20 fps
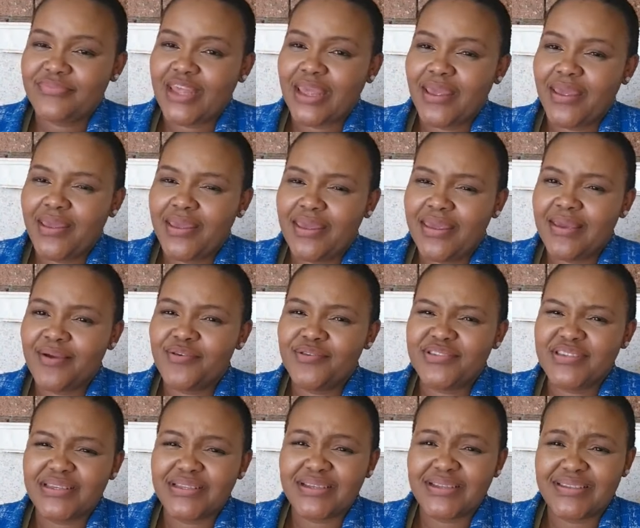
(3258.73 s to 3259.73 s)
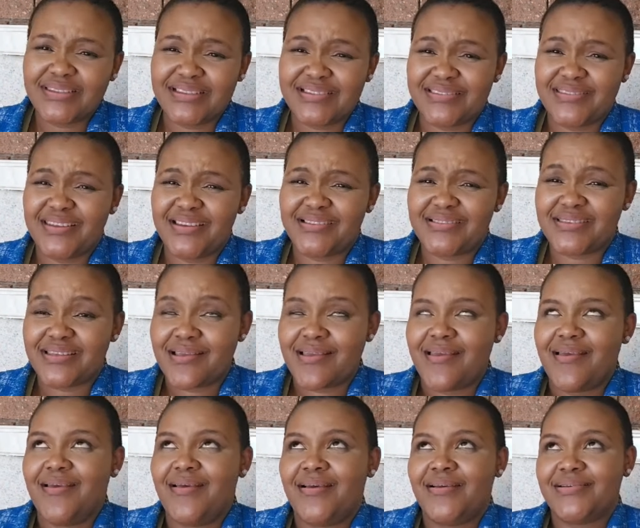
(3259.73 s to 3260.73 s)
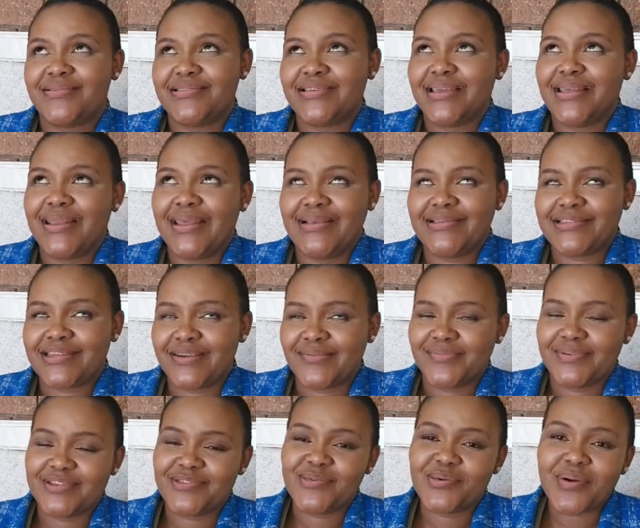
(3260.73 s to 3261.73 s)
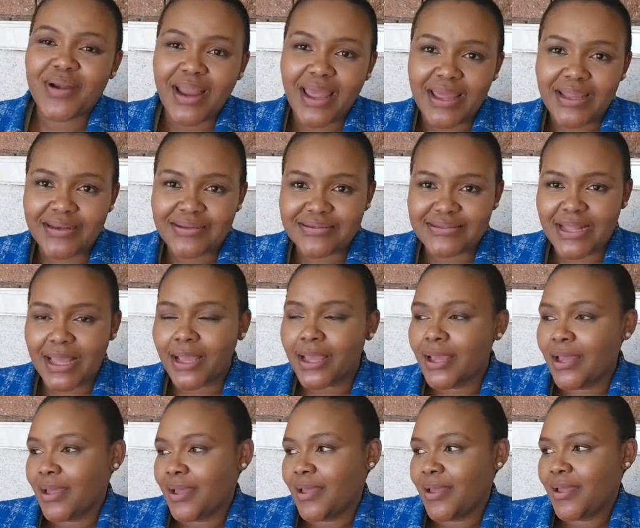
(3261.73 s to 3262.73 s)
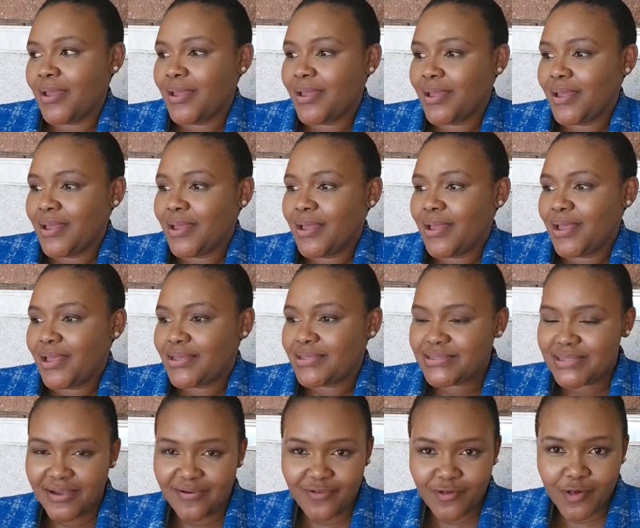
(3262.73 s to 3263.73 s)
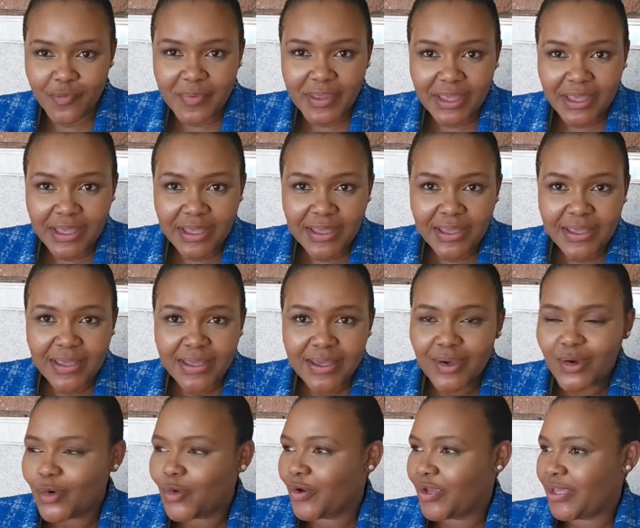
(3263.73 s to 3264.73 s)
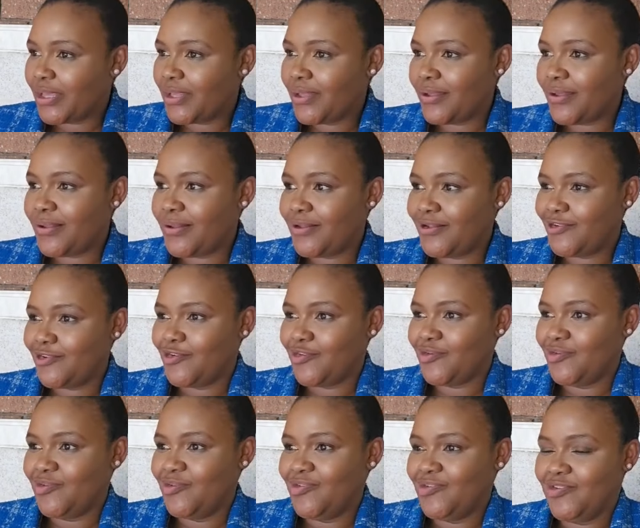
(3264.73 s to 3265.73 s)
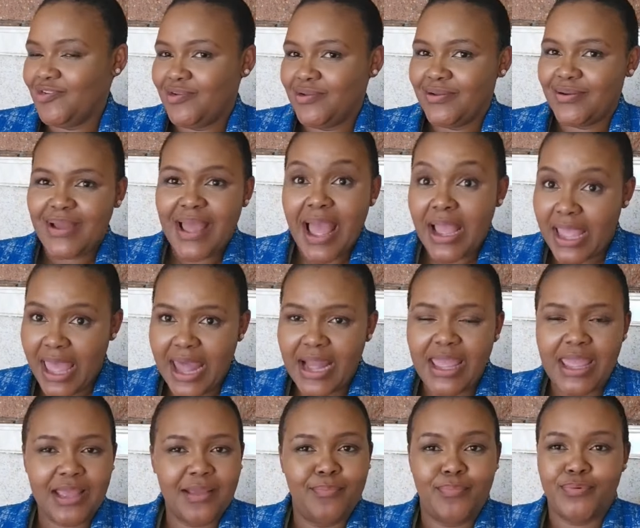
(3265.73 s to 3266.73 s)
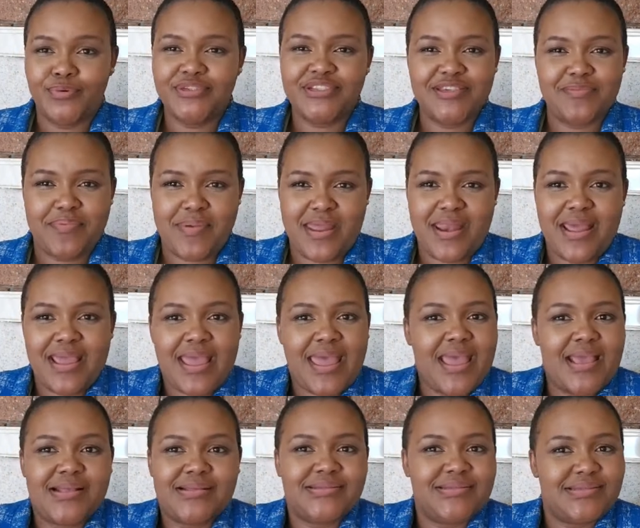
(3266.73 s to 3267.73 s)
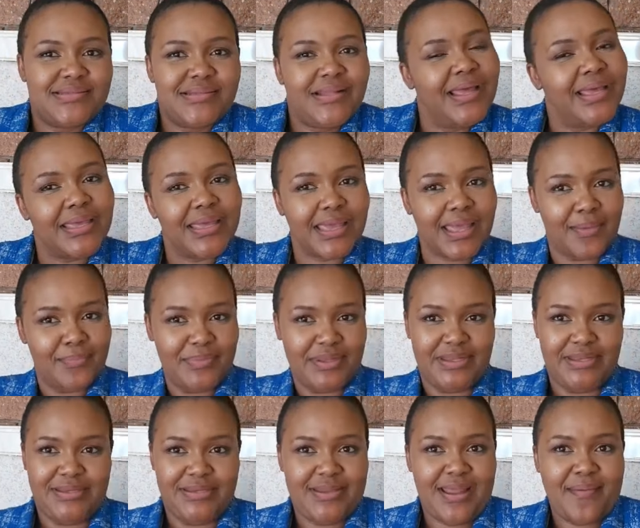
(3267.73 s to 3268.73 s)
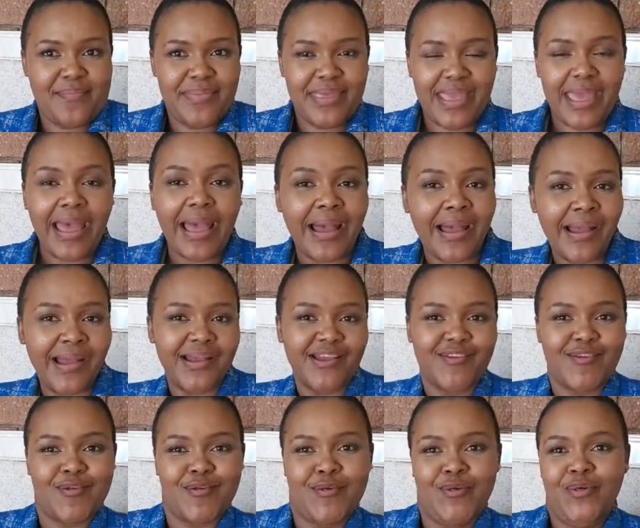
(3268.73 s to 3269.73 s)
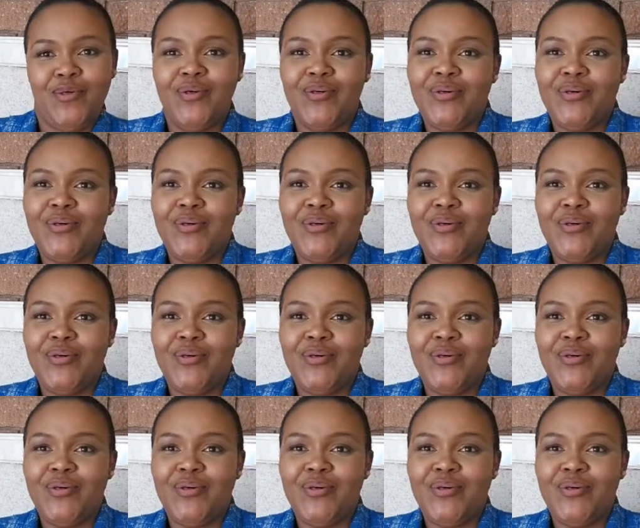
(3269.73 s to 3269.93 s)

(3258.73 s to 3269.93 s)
in the stairs angithengela ice cream ngethu and I was like is that for me oh hell no I gotta egg bougie phela guys like I mean I'm young you know